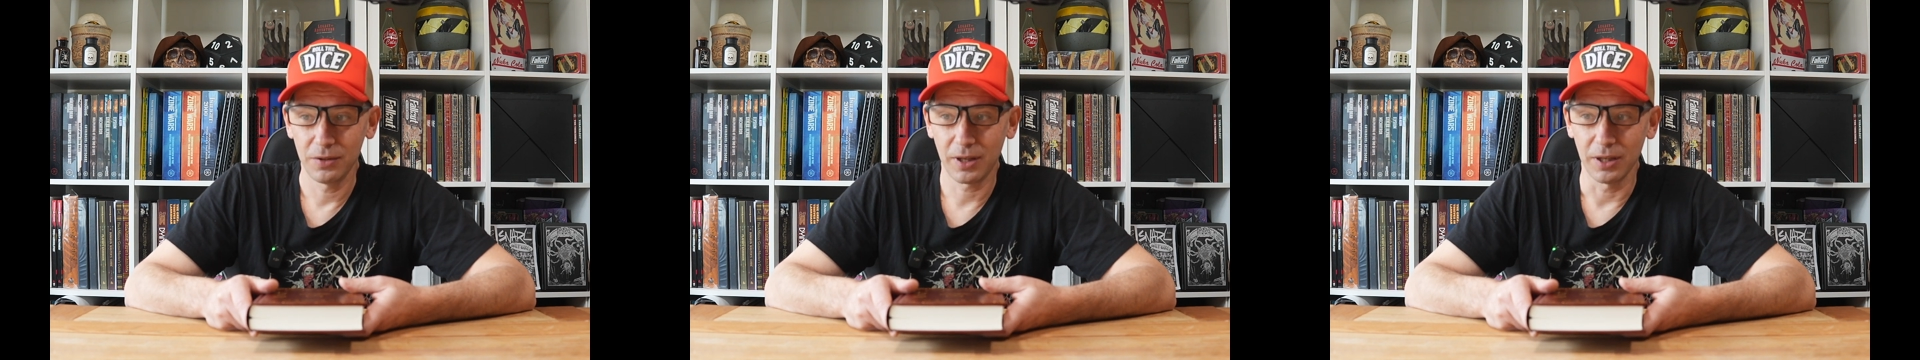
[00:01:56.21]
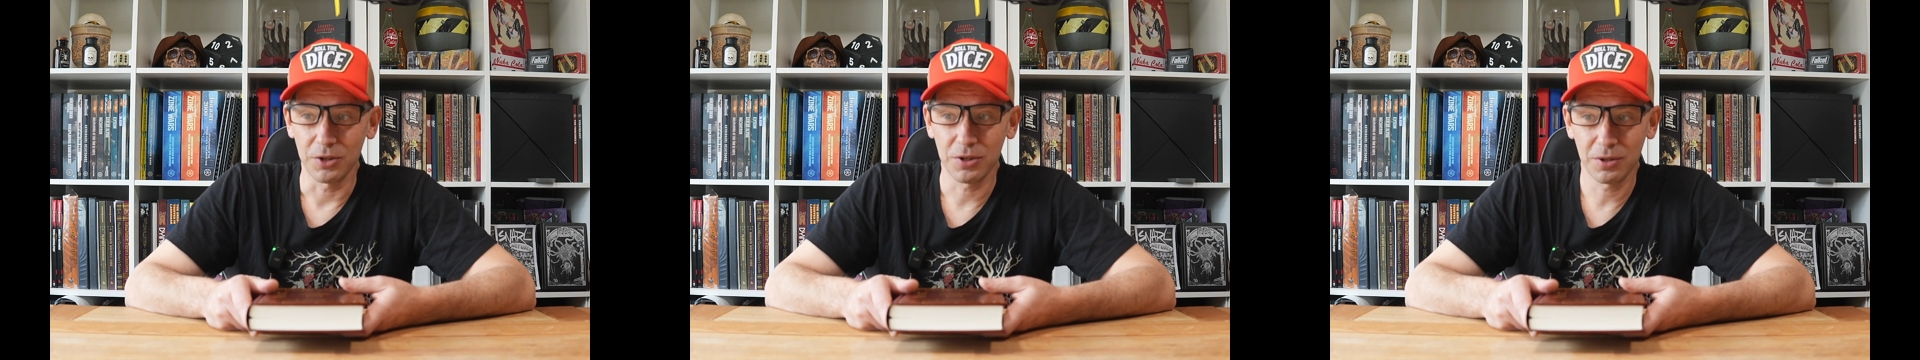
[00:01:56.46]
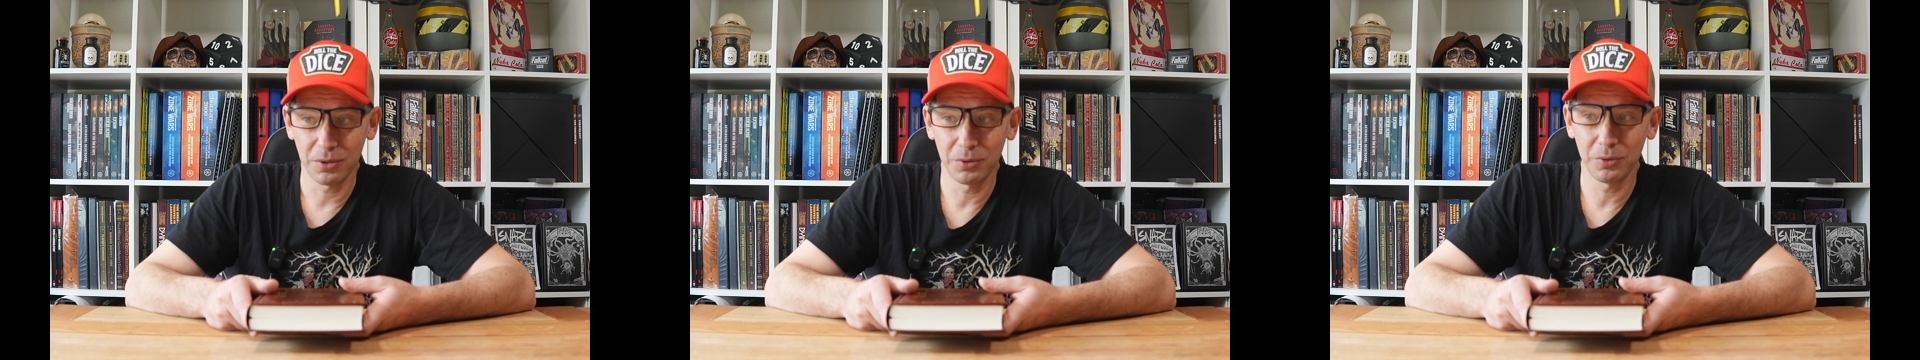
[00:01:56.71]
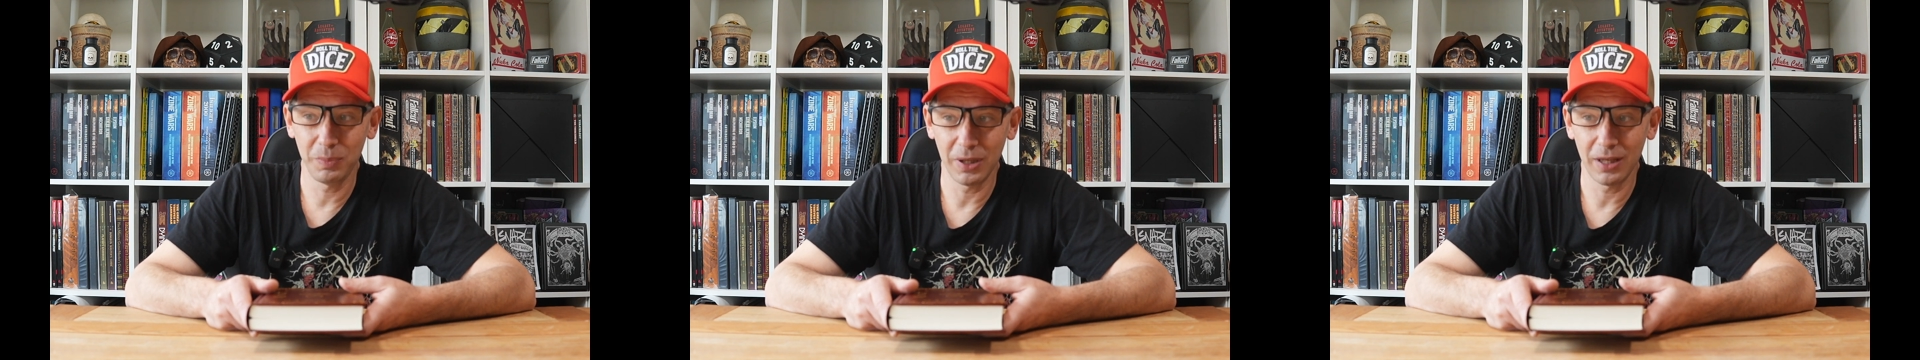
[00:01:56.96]
can
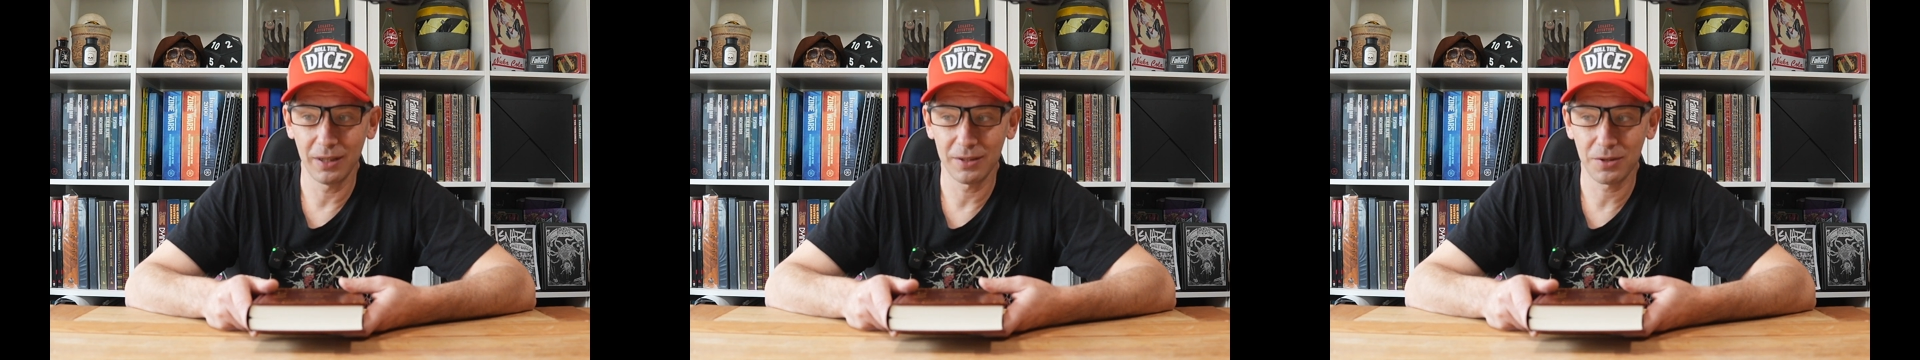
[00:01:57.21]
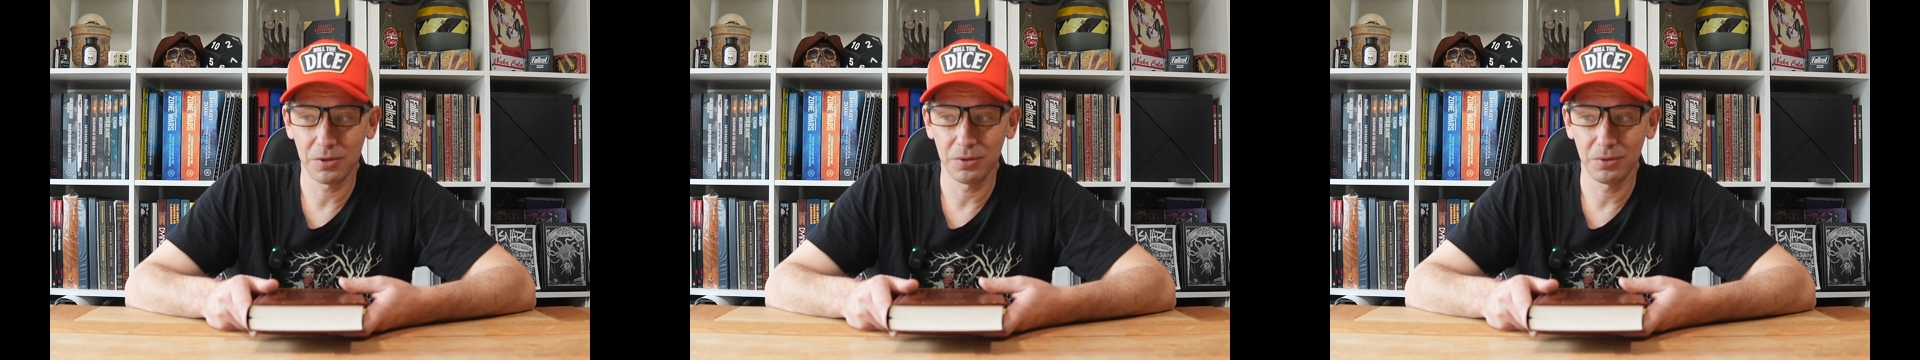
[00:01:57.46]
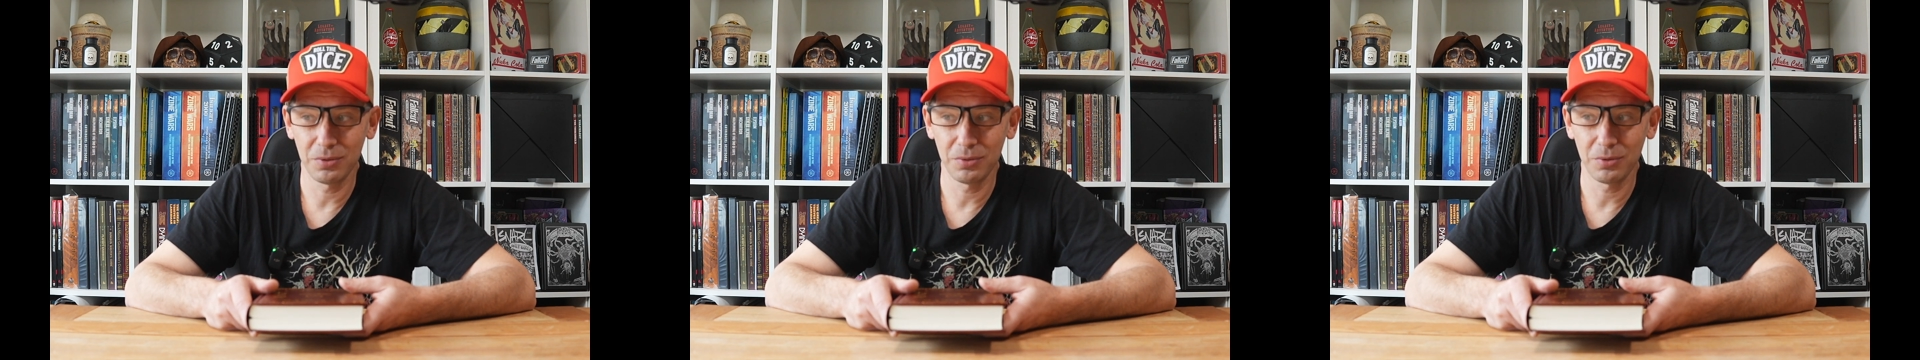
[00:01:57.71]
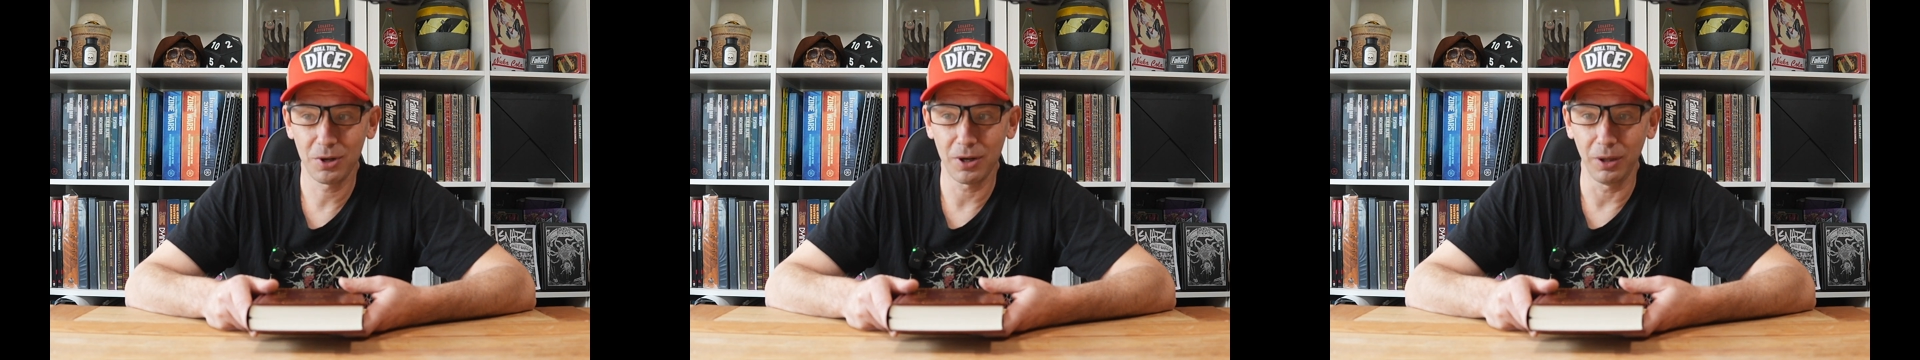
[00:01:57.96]
soon begin
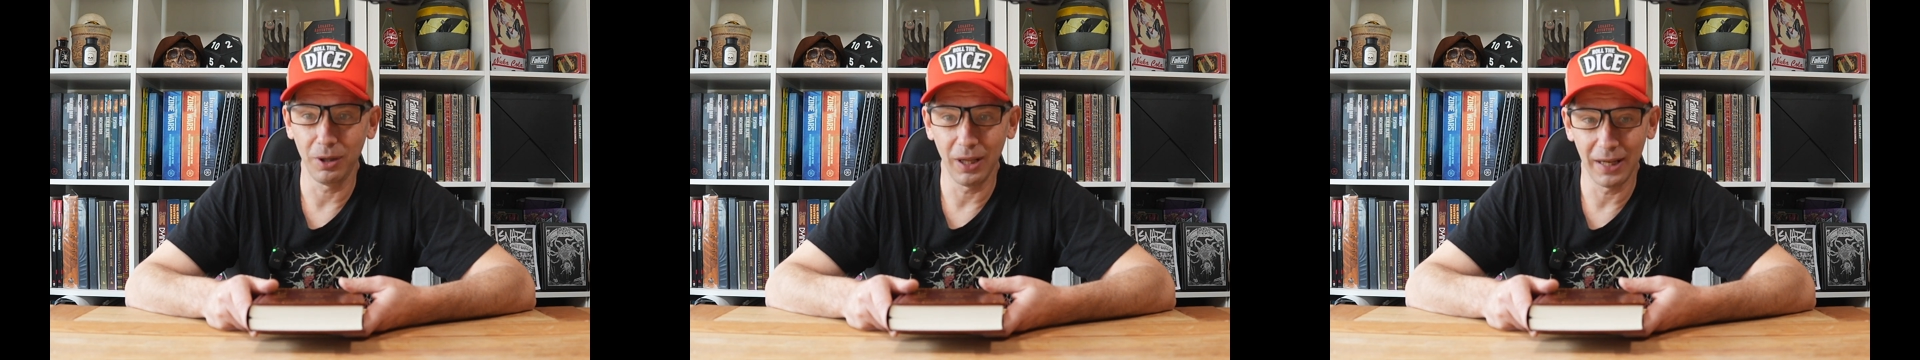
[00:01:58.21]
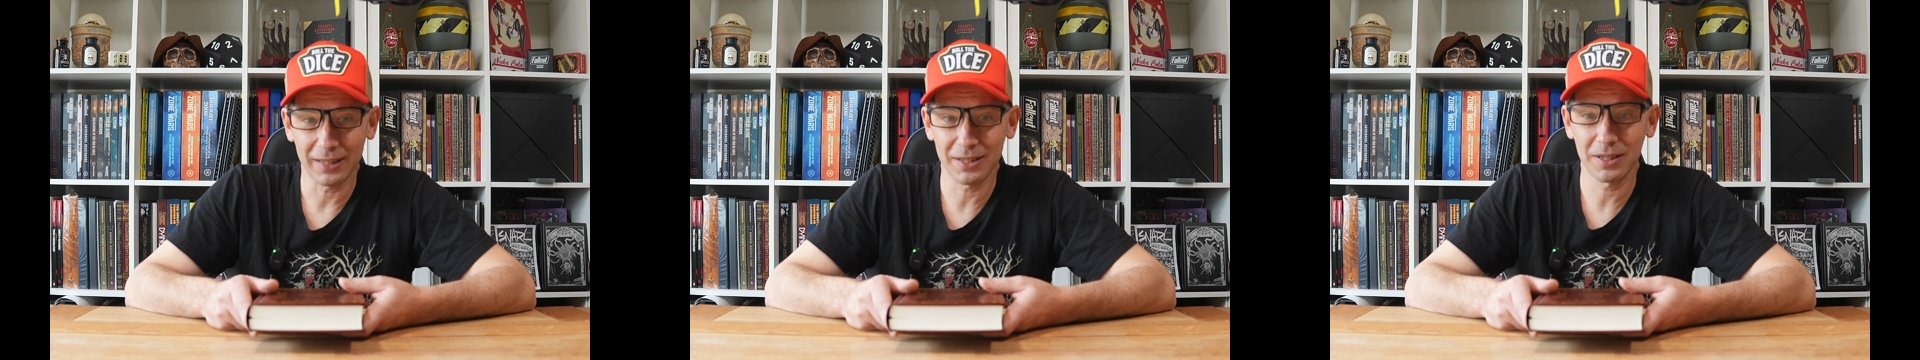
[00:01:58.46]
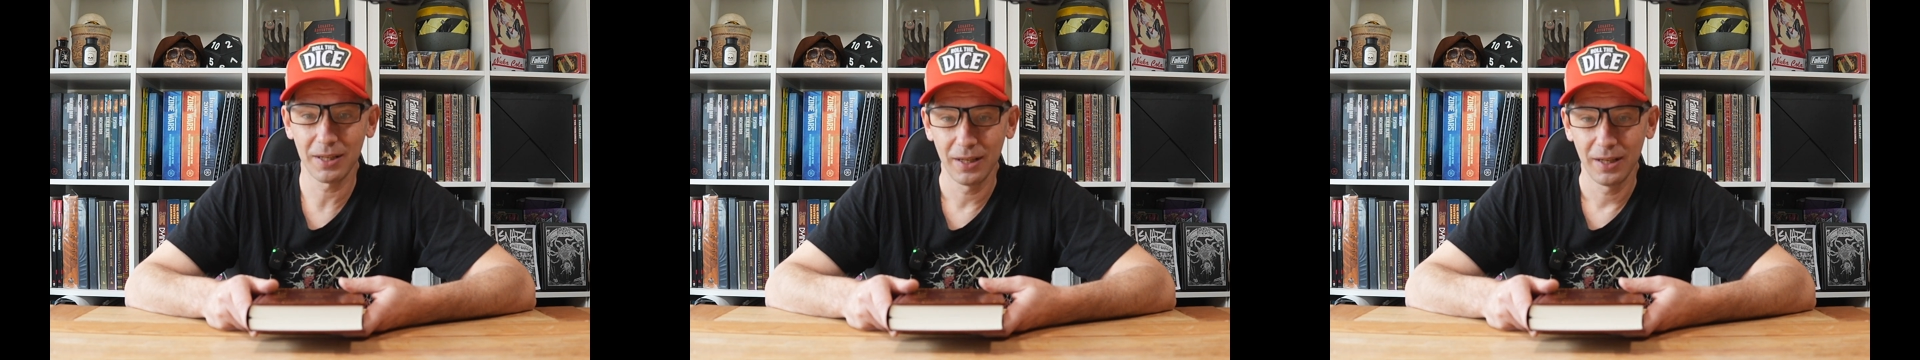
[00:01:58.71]
to collect